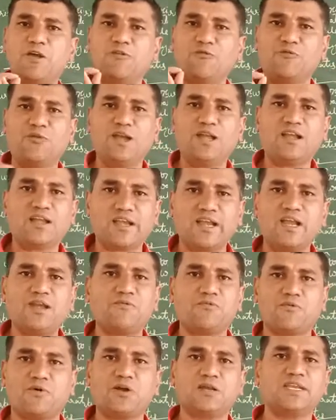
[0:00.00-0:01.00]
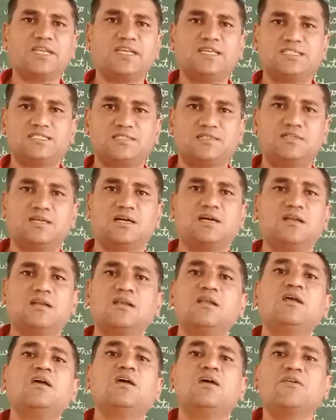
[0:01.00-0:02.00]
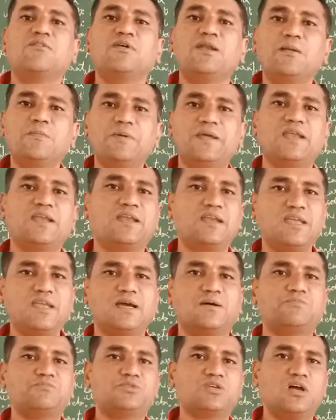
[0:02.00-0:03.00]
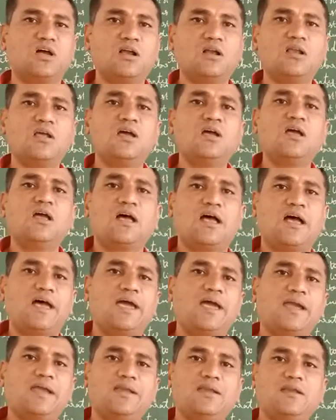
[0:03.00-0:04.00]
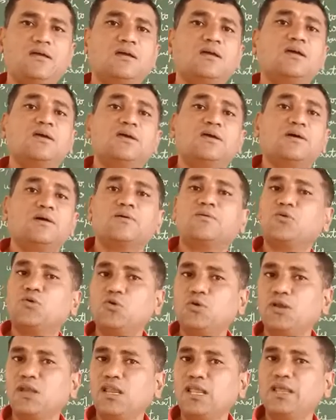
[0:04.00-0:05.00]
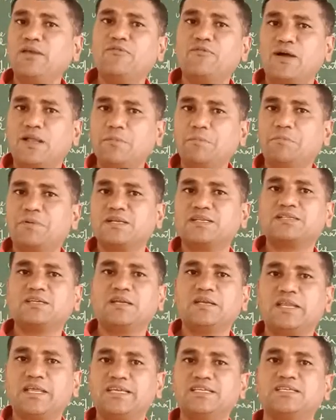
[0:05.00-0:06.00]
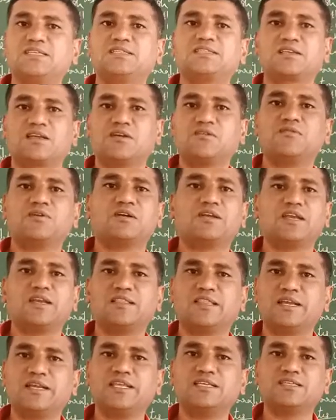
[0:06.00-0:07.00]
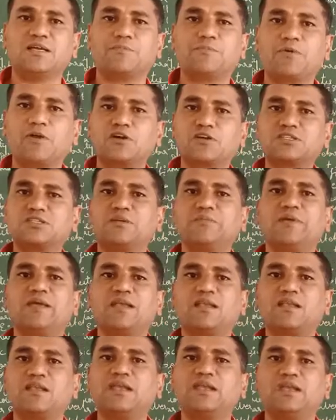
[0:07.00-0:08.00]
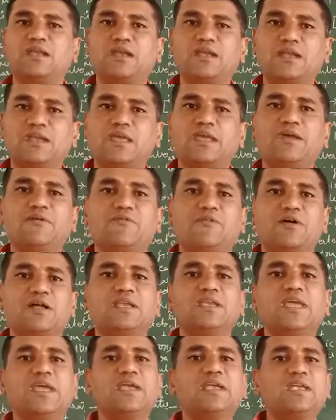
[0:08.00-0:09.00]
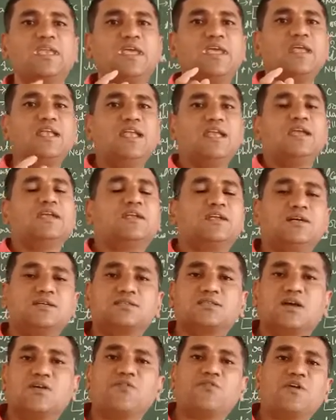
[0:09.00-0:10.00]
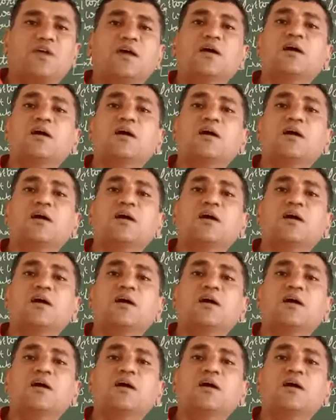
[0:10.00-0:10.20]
filtrate what is done will be reabsorbed, and only 1% is converted. That is approximately in a day 180 liters of